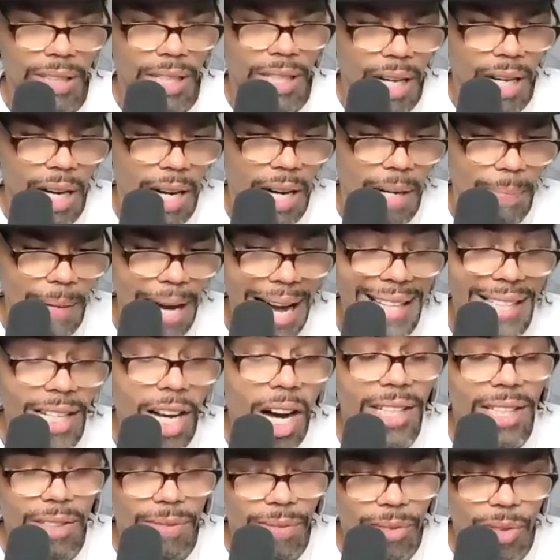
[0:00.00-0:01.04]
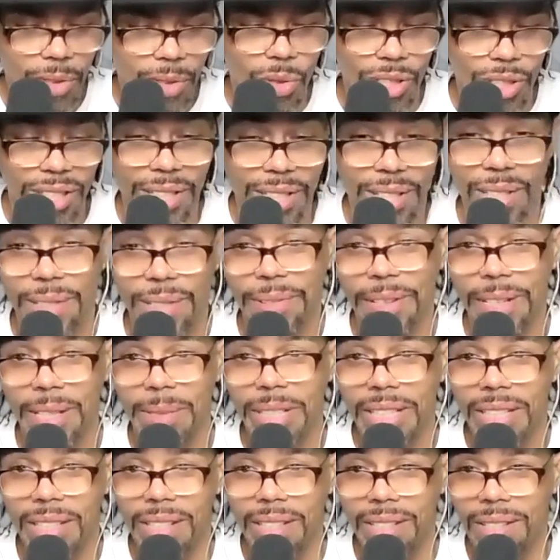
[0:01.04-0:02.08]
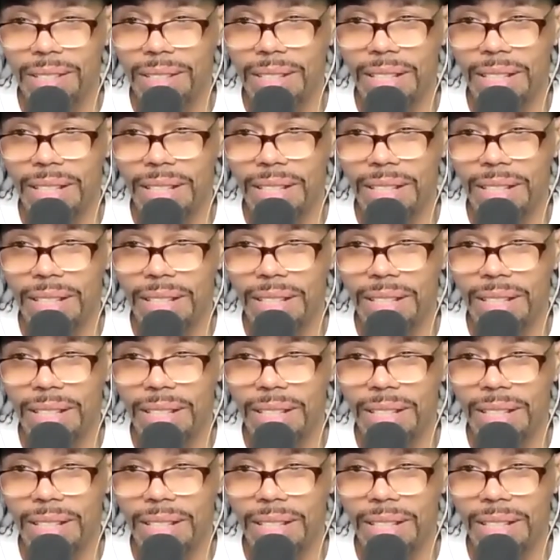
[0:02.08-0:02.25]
Ayanna, of course, and it's funny because